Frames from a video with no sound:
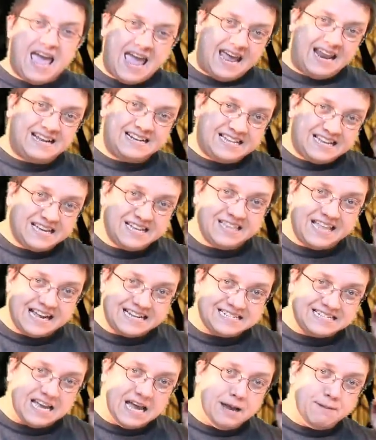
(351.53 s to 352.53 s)
And until
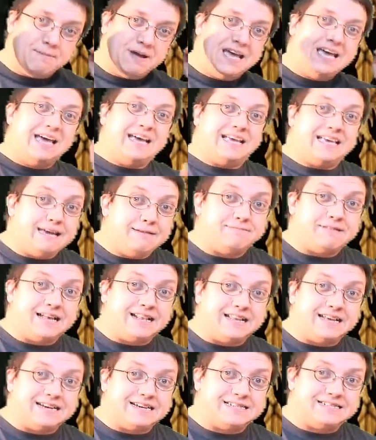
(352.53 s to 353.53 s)
next time, keep that
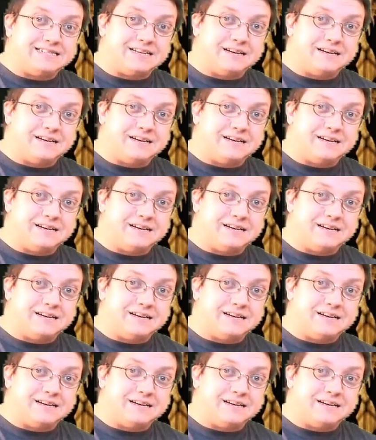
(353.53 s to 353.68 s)
together.